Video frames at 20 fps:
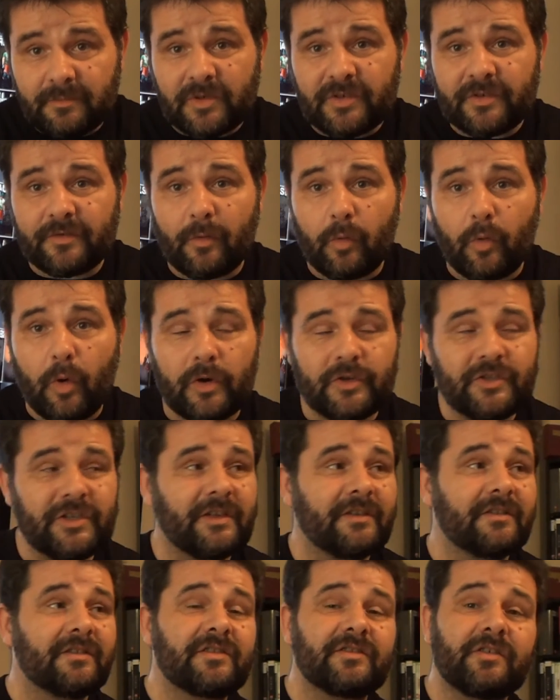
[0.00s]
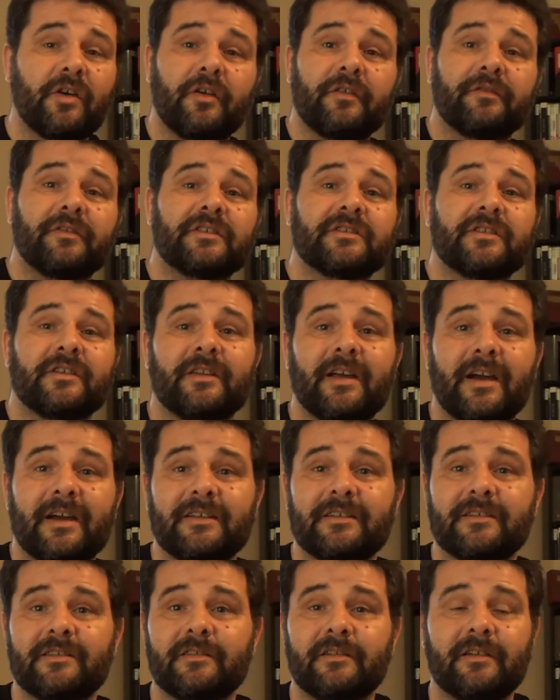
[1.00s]
much for watching. Sorry if it turned out
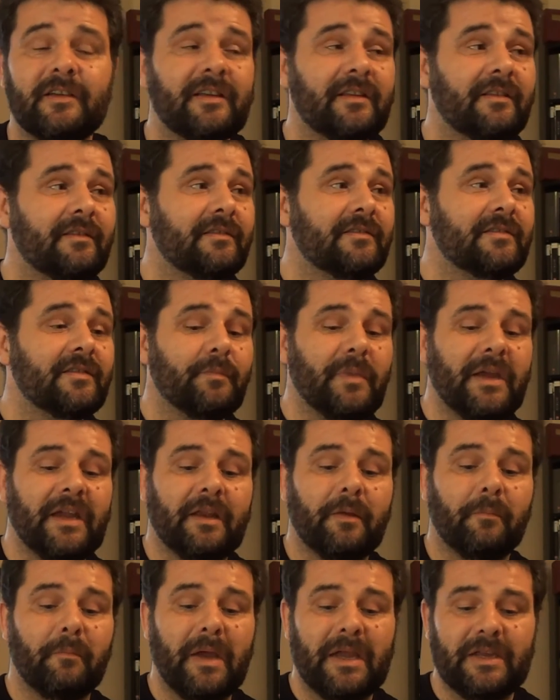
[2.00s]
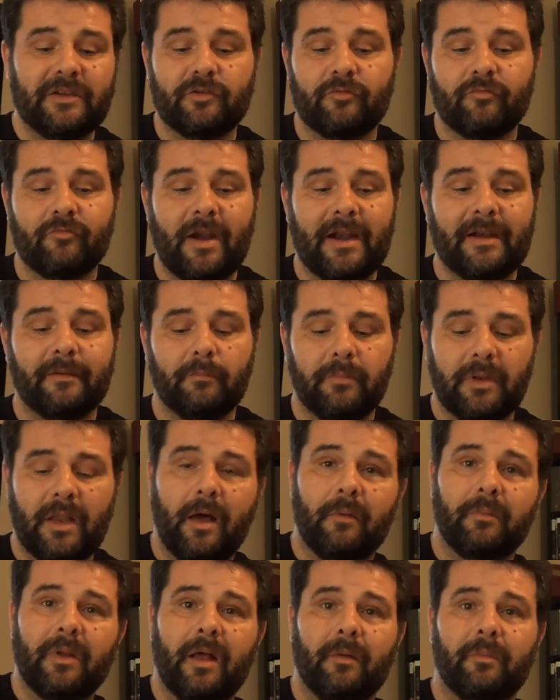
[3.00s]
into, into being a major rant, blah
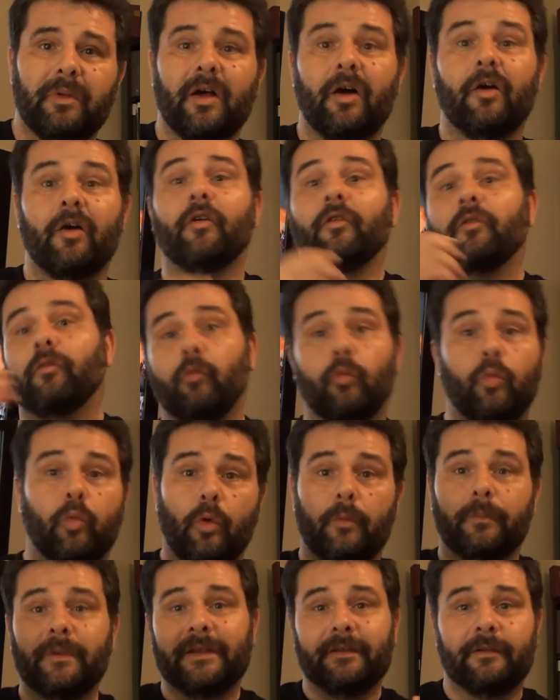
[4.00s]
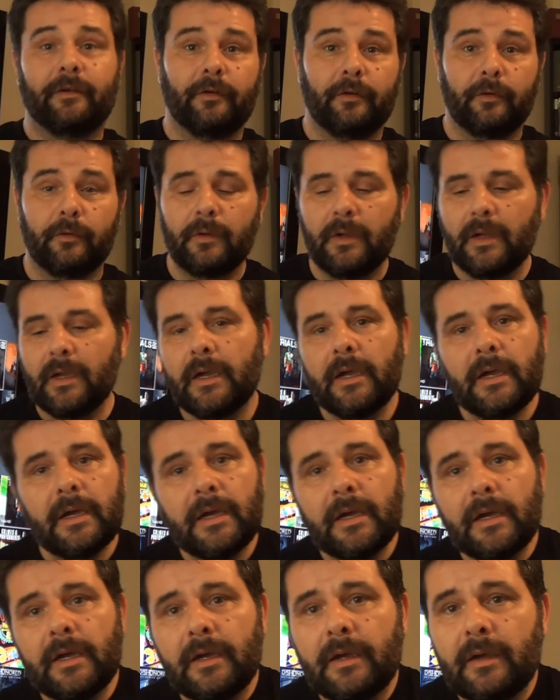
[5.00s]
blah blah, whoop-de-doo,
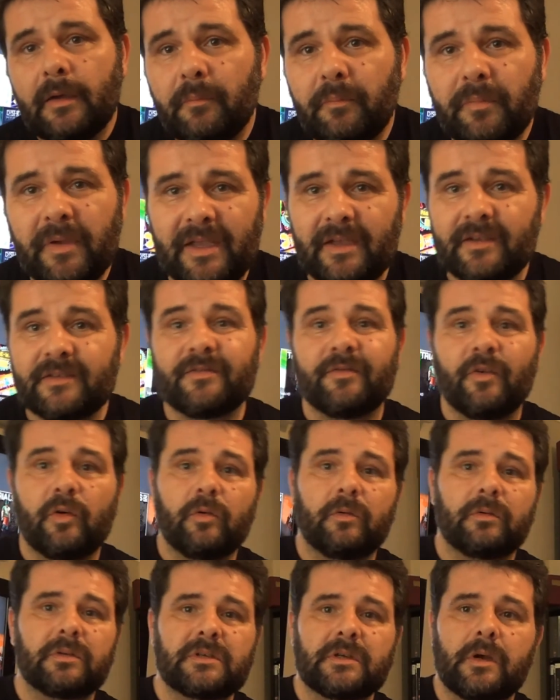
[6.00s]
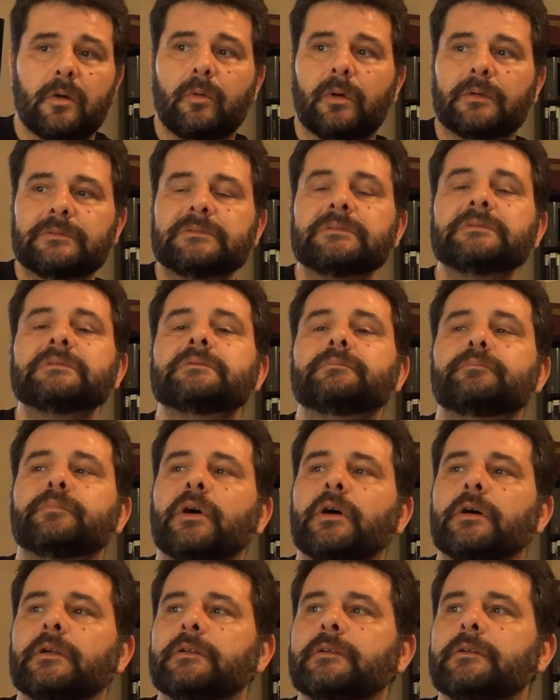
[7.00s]
P S four, so on,
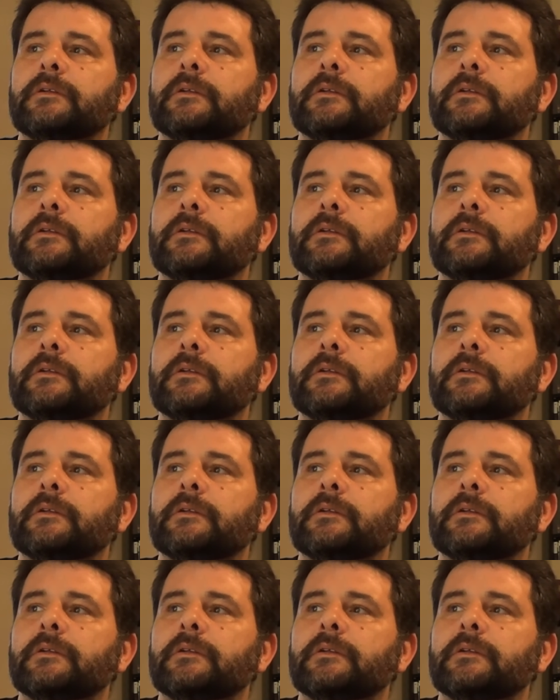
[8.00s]
but